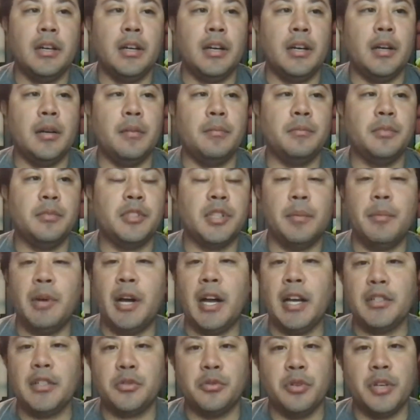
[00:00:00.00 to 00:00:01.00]
some
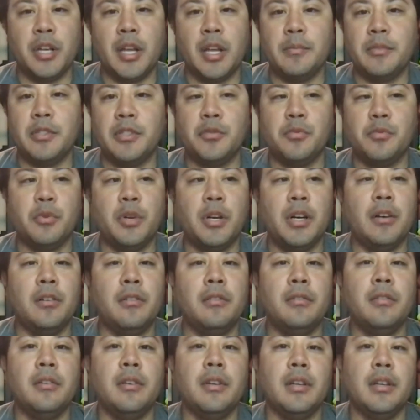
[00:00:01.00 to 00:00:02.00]
high school games as
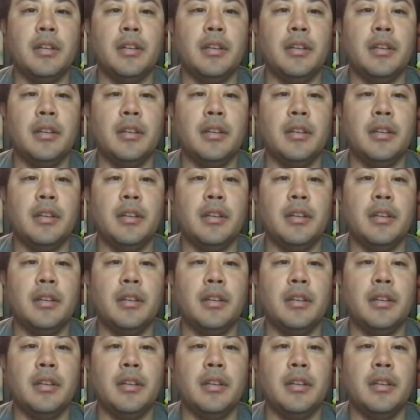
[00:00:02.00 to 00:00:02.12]
well.